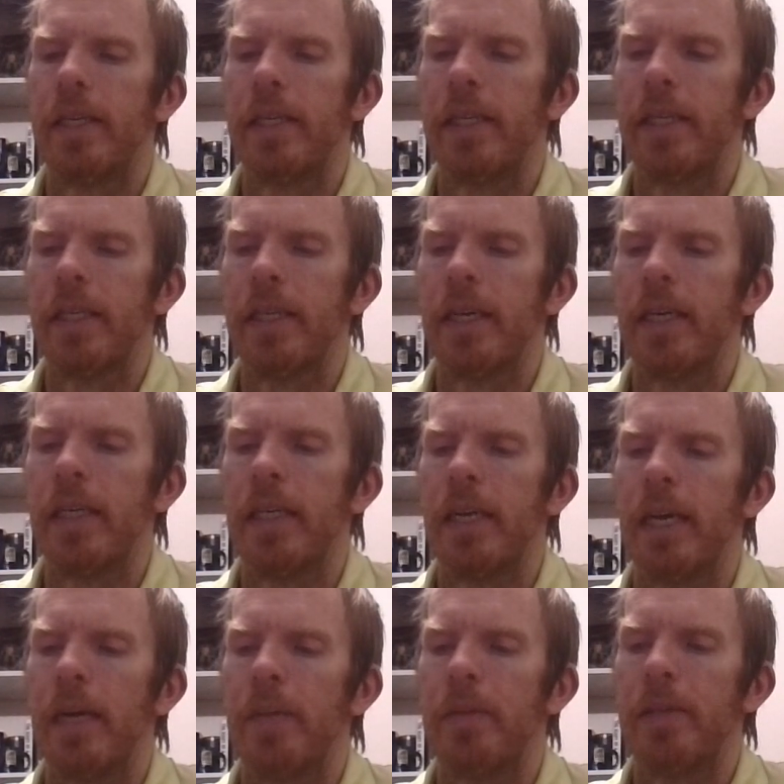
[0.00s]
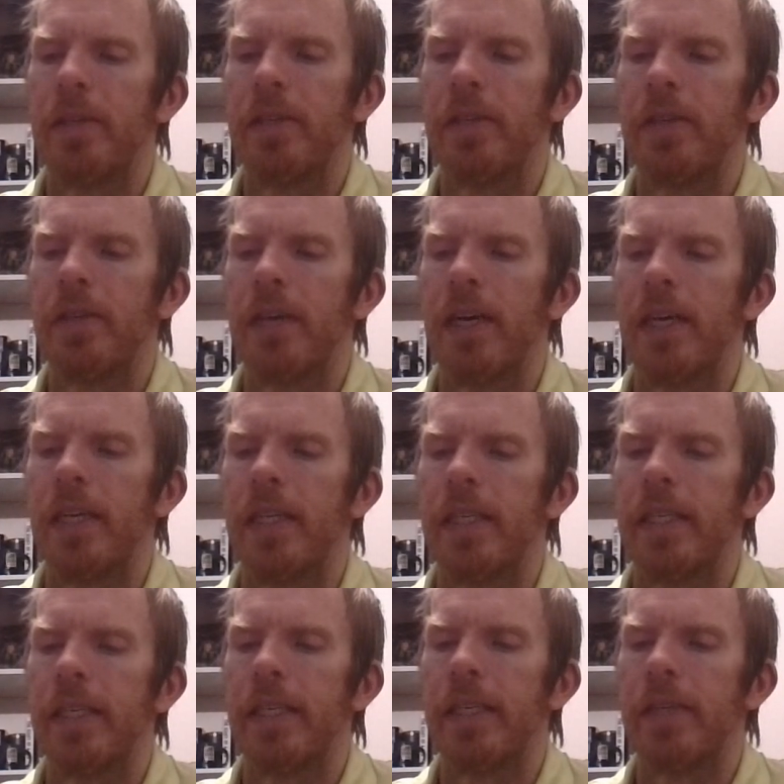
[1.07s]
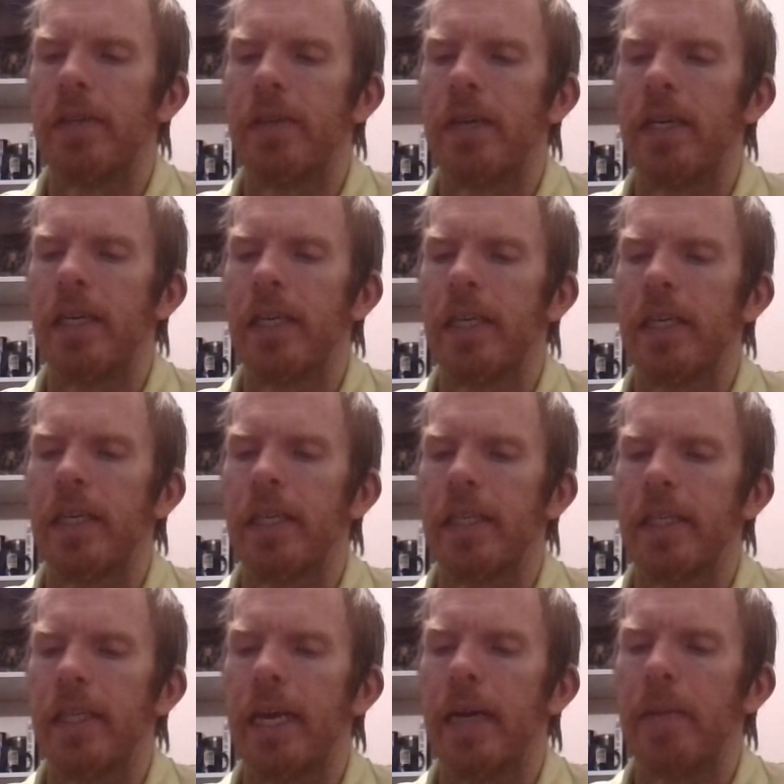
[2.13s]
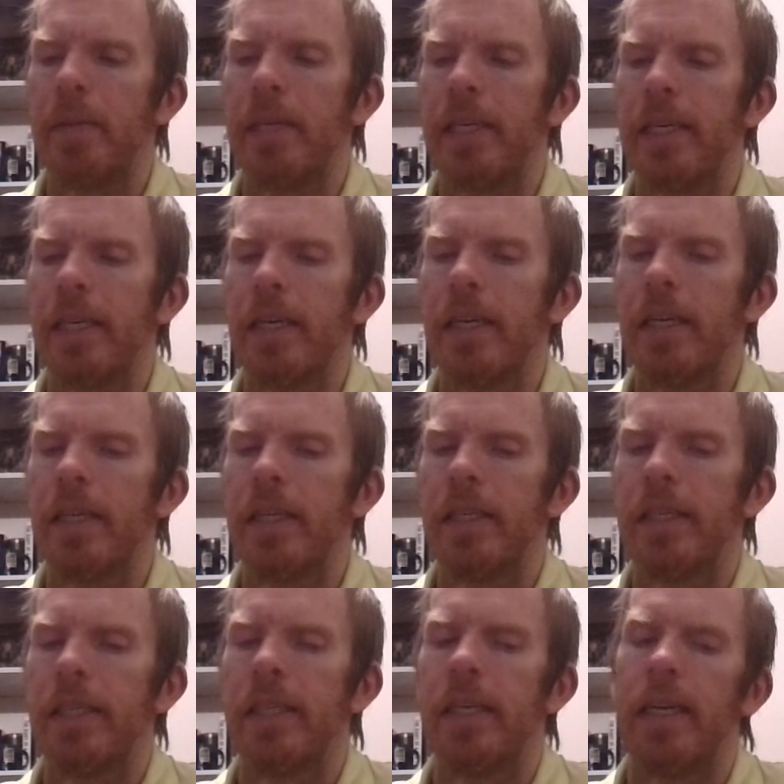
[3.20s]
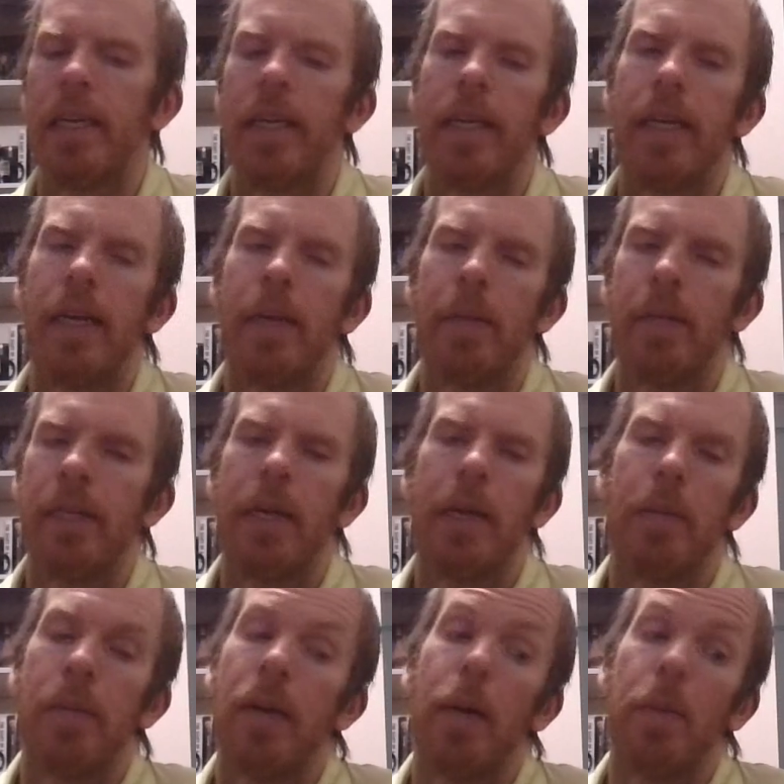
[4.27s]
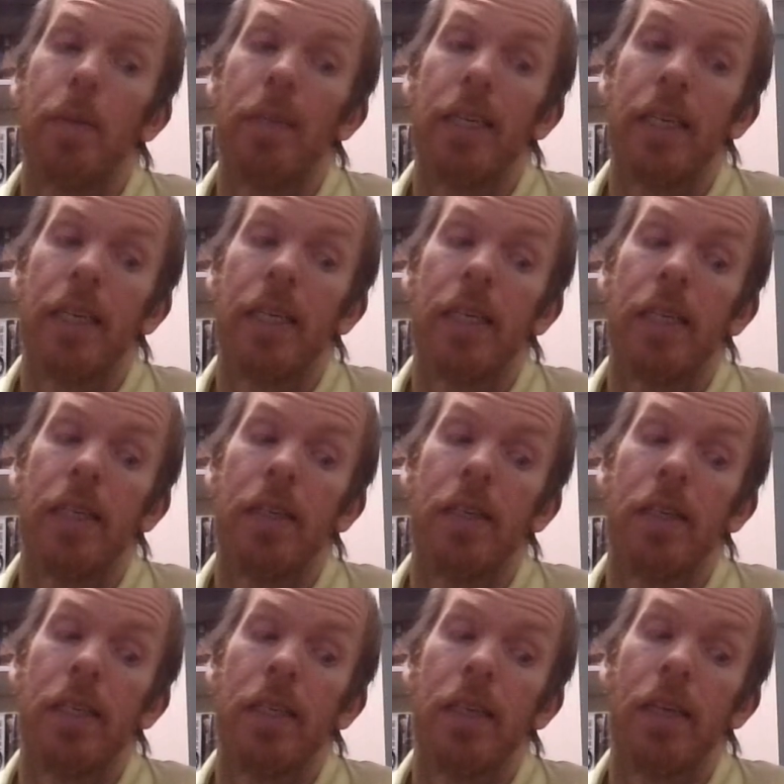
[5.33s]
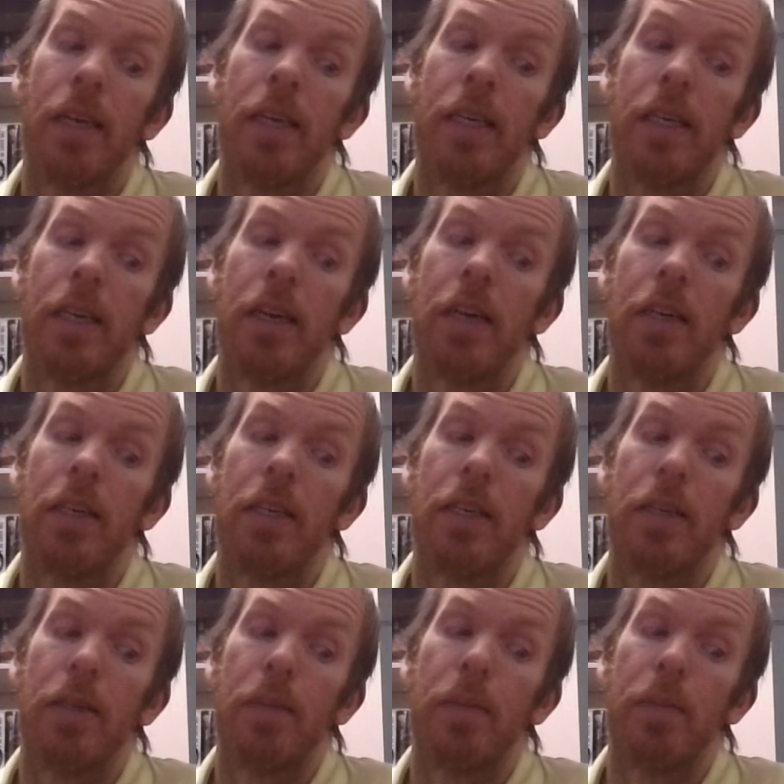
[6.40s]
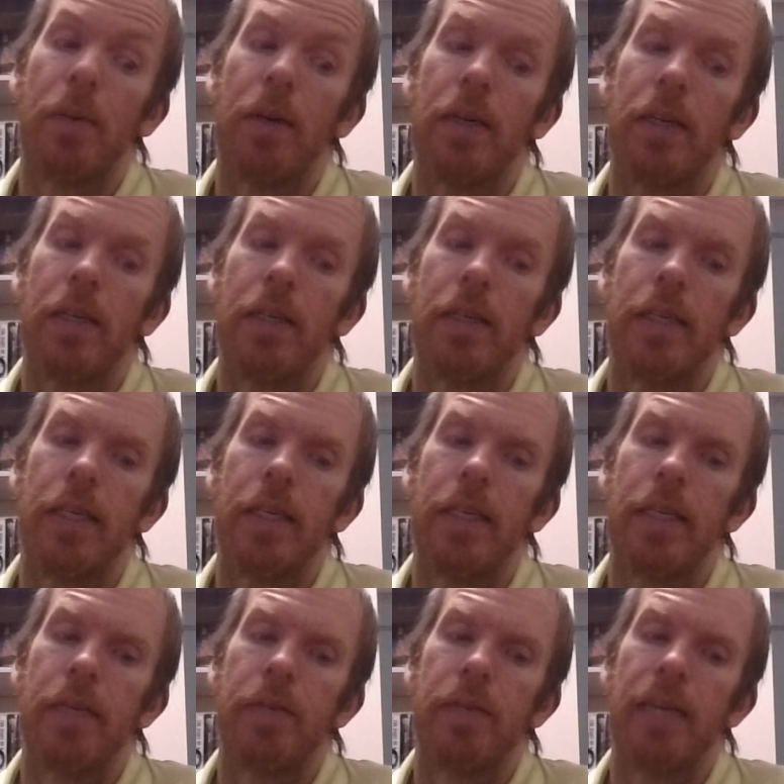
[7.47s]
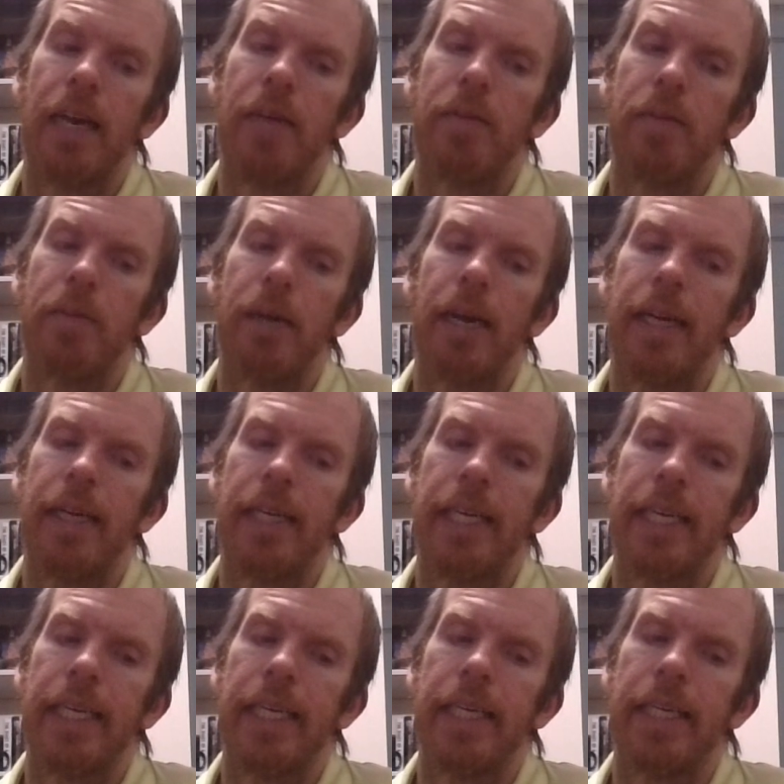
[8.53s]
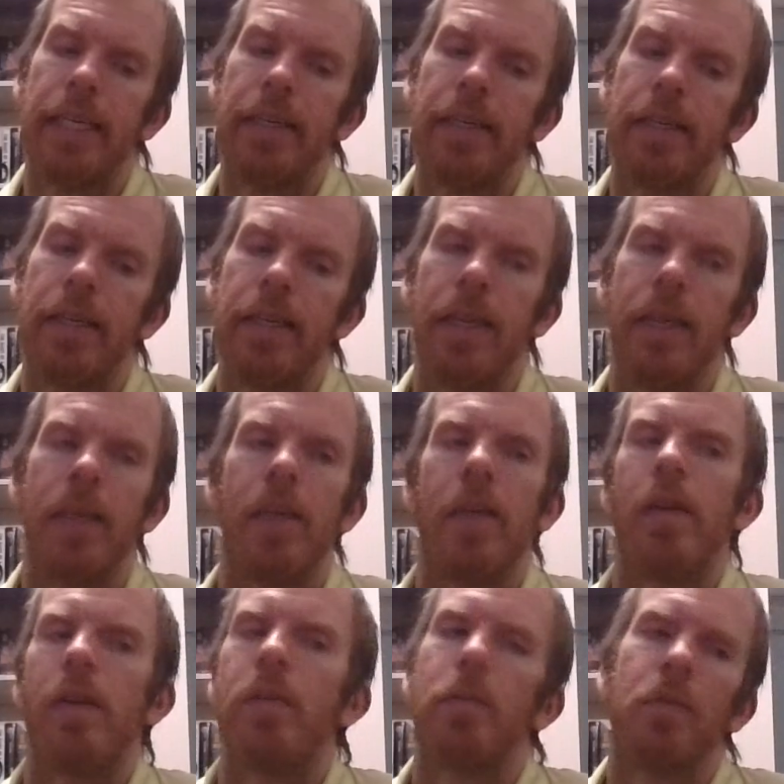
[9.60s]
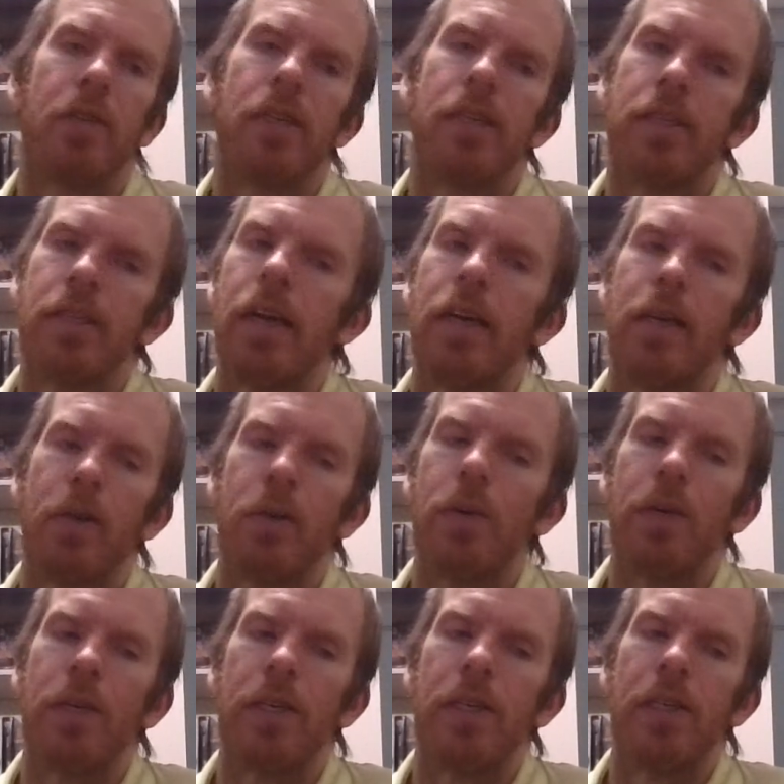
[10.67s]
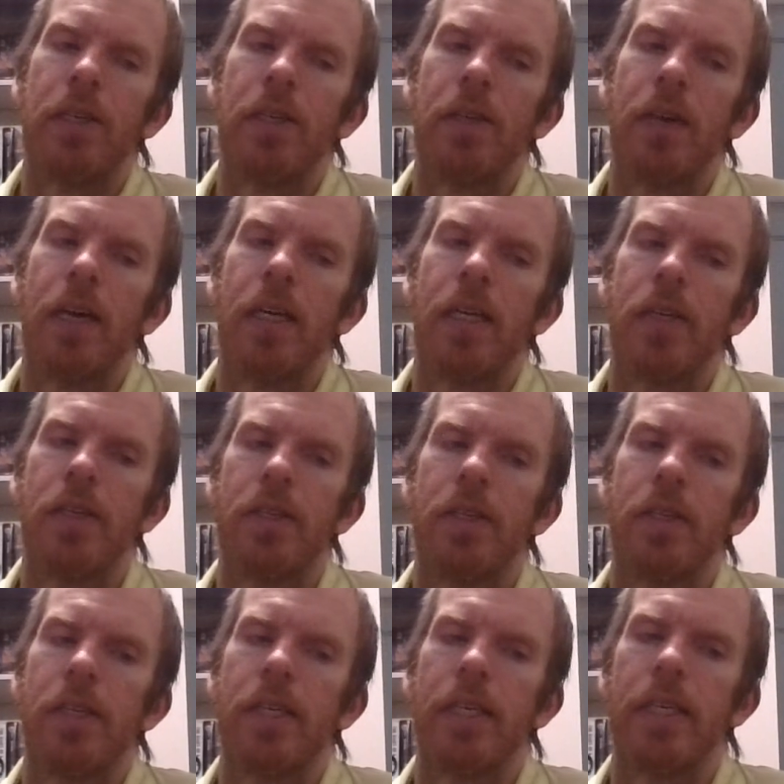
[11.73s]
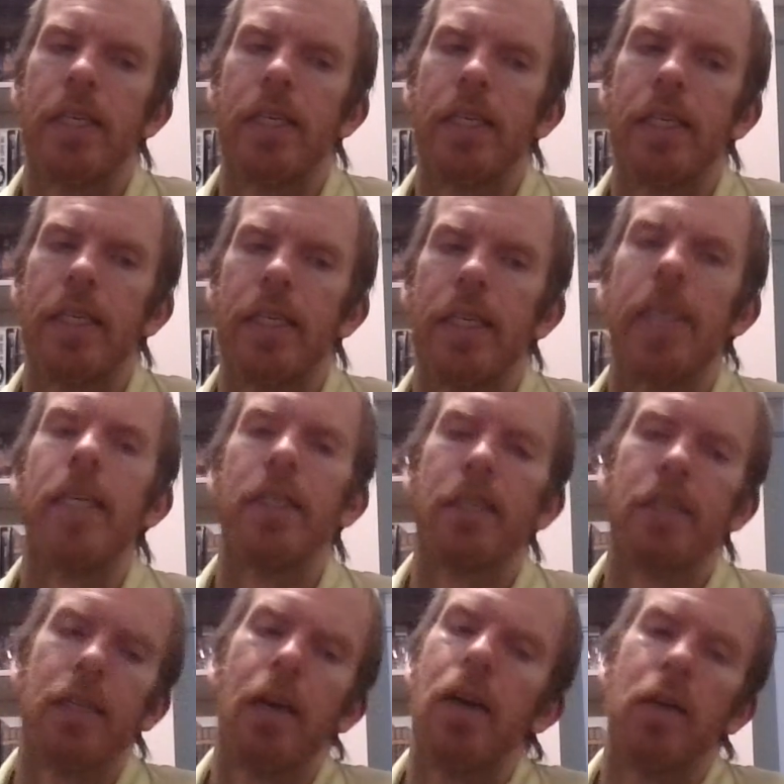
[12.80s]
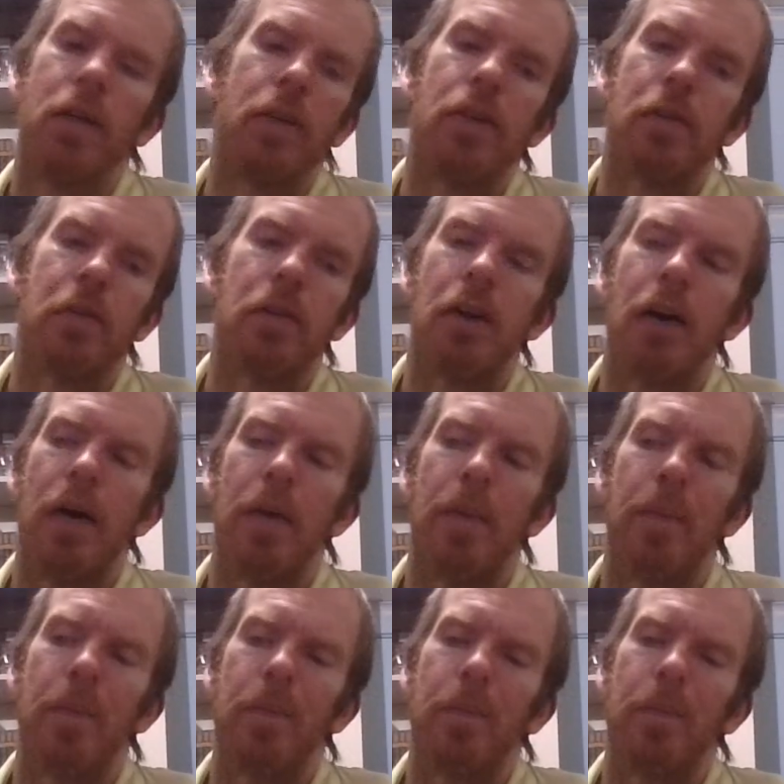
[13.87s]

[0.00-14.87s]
discard up to 2 cards, then draw that many cards. I mean, I'm not big on discarding cards, but if you have a bad hand, discarding 1 or 2 cards to get the card draw